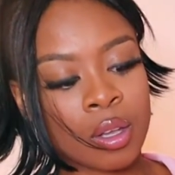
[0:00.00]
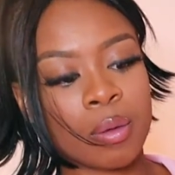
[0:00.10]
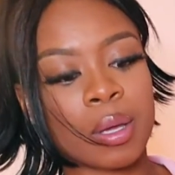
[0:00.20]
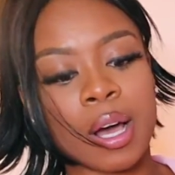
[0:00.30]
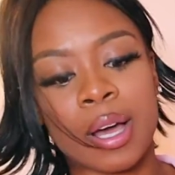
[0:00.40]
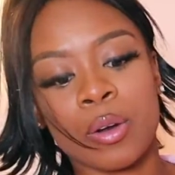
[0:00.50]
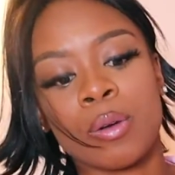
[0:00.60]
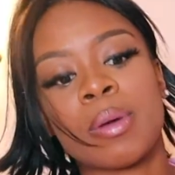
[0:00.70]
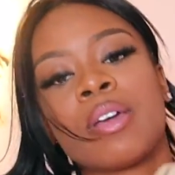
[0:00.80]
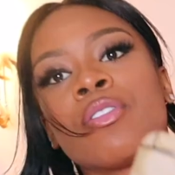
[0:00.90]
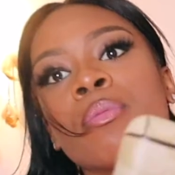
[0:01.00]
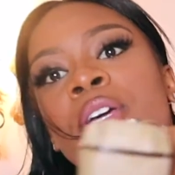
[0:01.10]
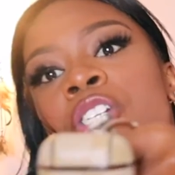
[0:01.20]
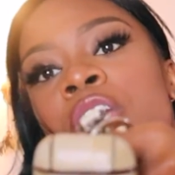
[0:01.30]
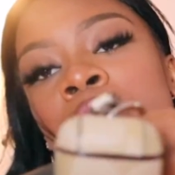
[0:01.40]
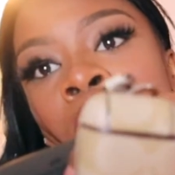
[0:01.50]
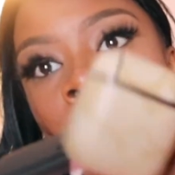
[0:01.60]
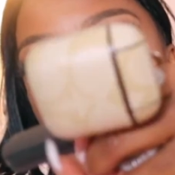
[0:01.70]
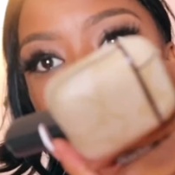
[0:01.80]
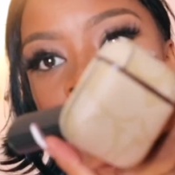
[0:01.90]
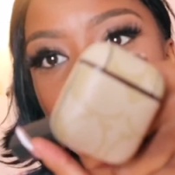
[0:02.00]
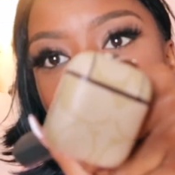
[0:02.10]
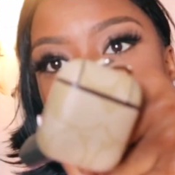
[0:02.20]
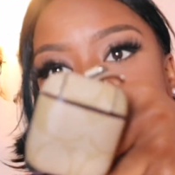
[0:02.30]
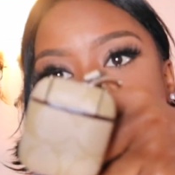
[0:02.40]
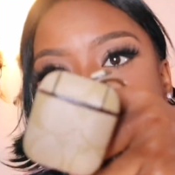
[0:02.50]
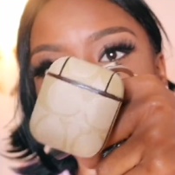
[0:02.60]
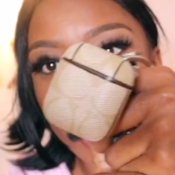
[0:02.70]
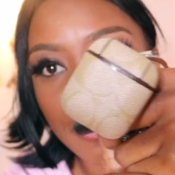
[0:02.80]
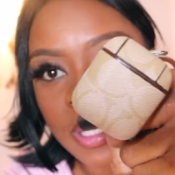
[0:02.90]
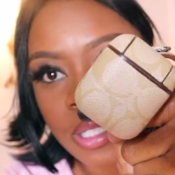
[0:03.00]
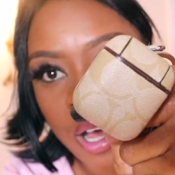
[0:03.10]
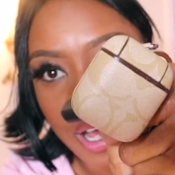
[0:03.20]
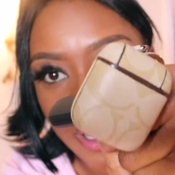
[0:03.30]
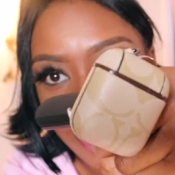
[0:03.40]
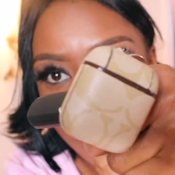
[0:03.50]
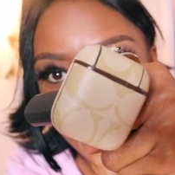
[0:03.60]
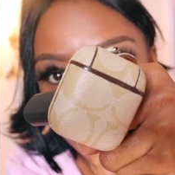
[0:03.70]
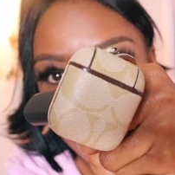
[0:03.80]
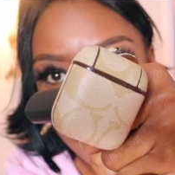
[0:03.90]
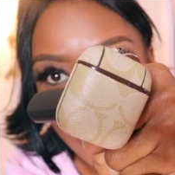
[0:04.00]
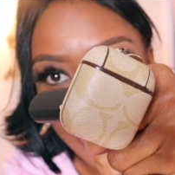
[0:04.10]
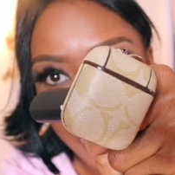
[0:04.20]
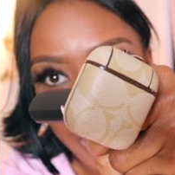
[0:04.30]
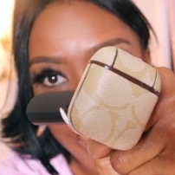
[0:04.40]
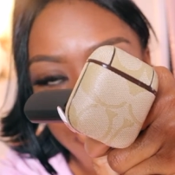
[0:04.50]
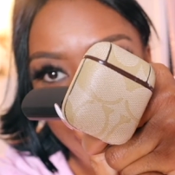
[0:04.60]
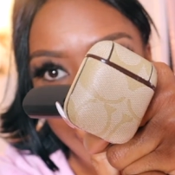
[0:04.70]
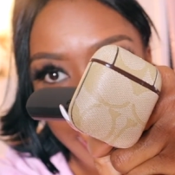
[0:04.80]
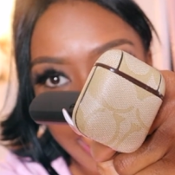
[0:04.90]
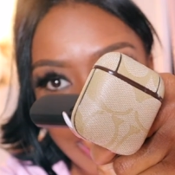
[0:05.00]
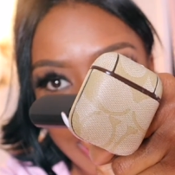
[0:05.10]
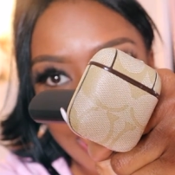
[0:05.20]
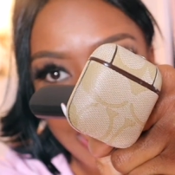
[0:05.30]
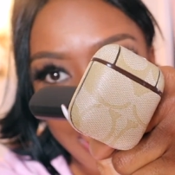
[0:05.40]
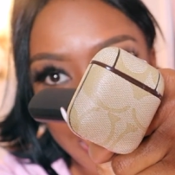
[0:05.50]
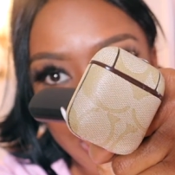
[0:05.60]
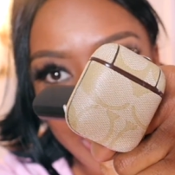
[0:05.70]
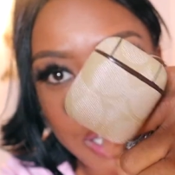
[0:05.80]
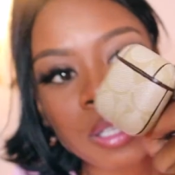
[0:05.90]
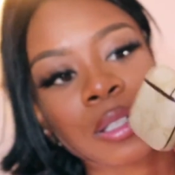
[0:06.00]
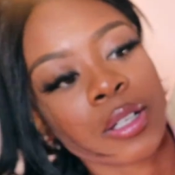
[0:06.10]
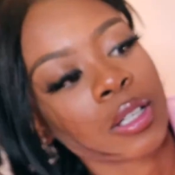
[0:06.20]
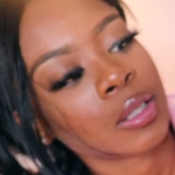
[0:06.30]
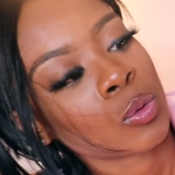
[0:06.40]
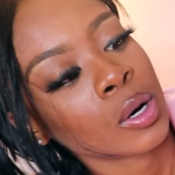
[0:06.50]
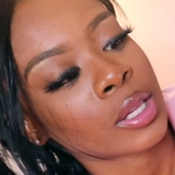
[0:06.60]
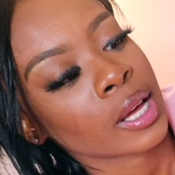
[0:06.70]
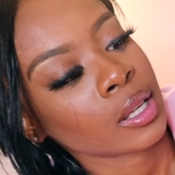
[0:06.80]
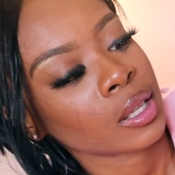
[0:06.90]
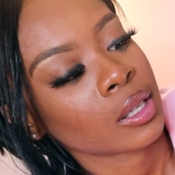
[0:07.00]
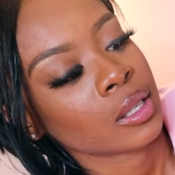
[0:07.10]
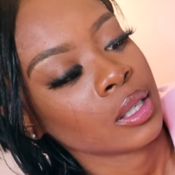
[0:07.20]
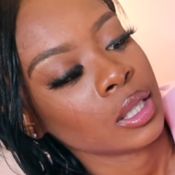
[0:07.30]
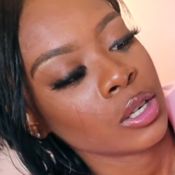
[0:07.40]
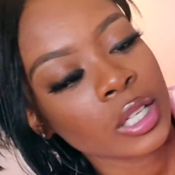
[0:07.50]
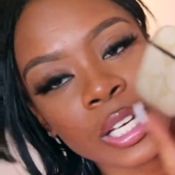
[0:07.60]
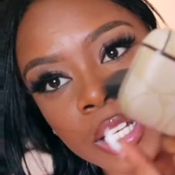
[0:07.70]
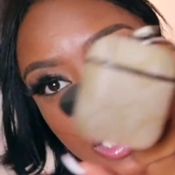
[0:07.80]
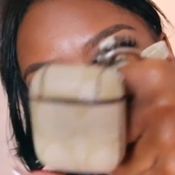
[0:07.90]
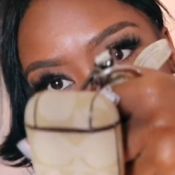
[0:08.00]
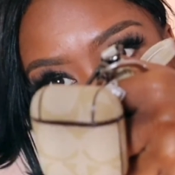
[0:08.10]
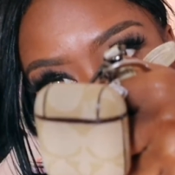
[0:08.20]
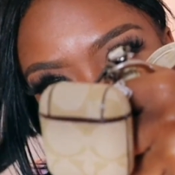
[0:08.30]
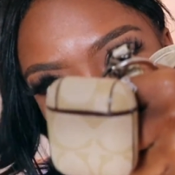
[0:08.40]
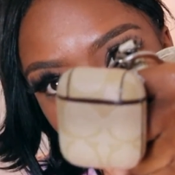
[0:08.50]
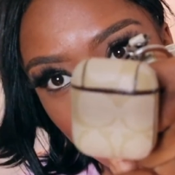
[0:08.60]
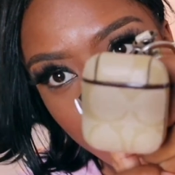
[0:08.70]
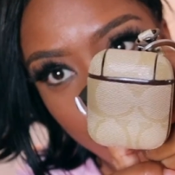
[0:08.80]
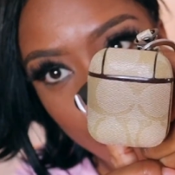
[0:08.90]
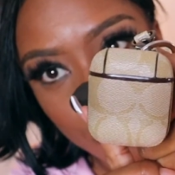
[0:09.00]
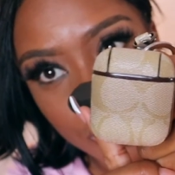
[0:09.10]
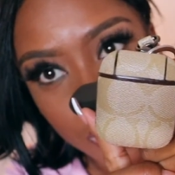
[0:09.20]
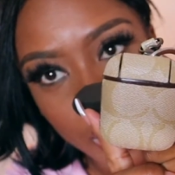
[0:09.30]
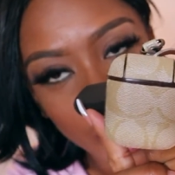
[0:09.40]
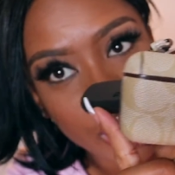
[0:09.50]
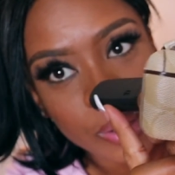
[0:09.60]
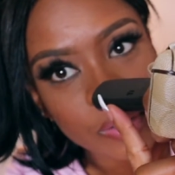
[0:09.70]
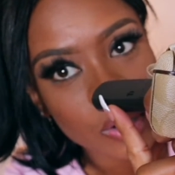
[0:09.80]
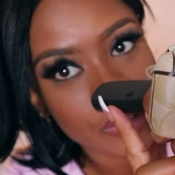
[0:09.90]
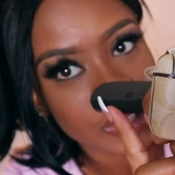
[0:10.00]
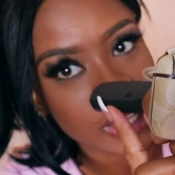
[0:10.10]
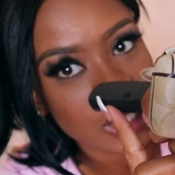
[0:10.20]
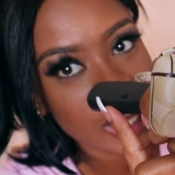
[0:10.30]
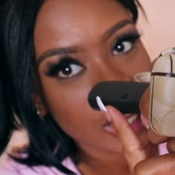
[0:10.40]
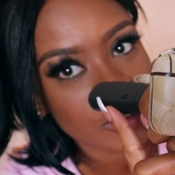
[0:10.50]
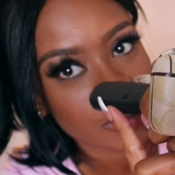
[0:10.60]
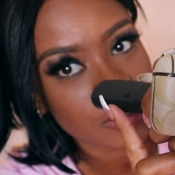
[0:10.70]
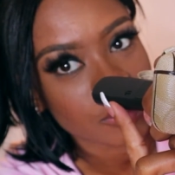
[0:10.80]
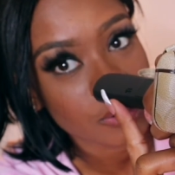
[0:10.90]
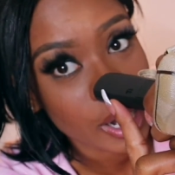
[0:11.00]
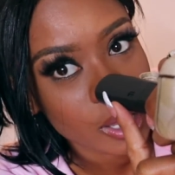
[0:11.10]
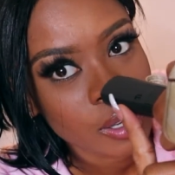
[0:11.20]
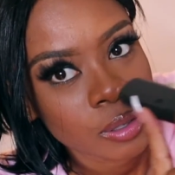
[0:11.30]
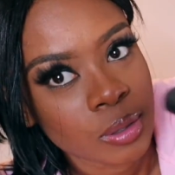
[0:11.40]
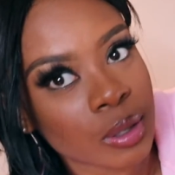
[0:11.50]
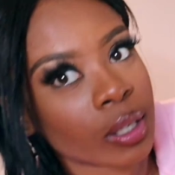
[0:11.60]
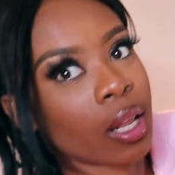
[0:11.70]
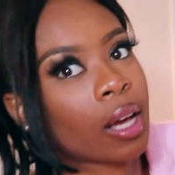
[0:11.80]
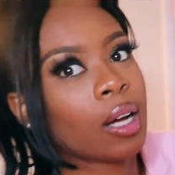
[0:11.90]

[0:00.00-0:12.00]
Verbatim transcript: They hide all my information. But on Amazon, they're selling AirPod cases that look like little, well, that literally is like the Coach logo. Like, I don't even know if that's like right or like